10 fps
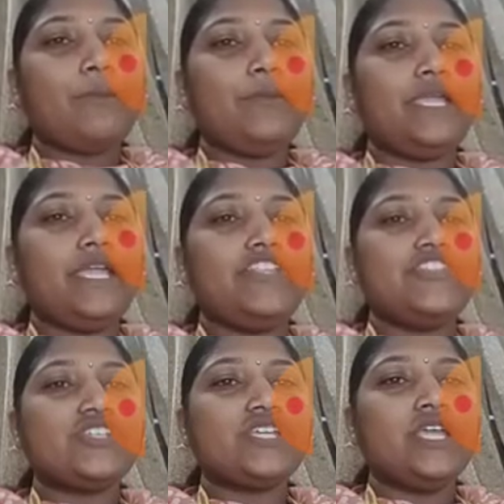P and
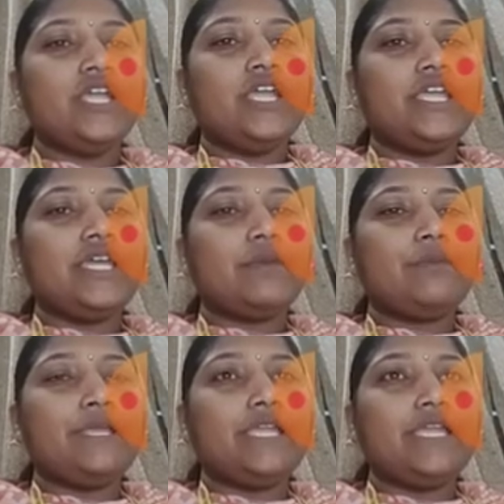G. Here
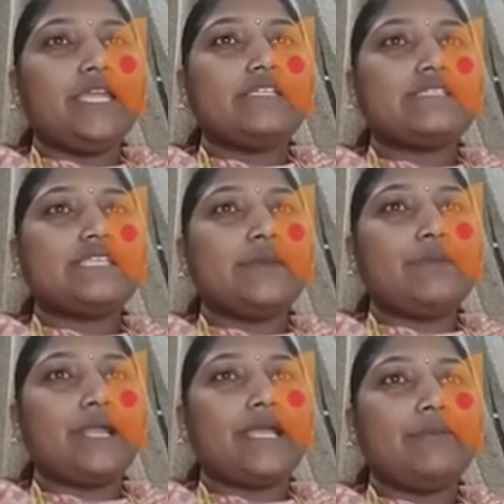P is the
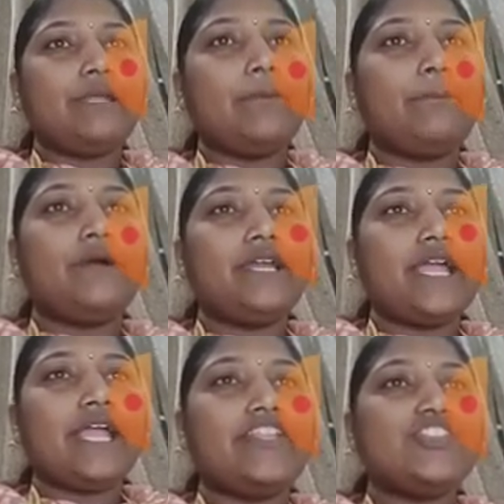prime number
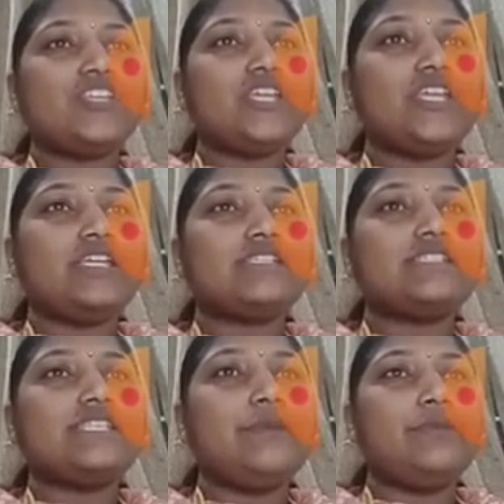and G
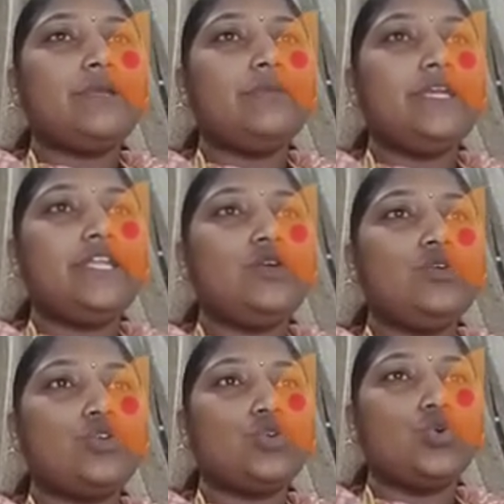is the
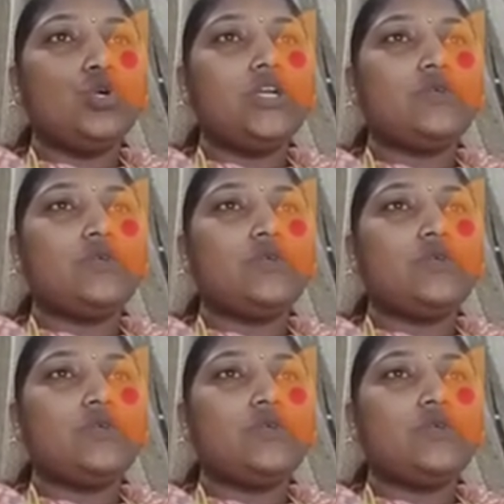primitive root,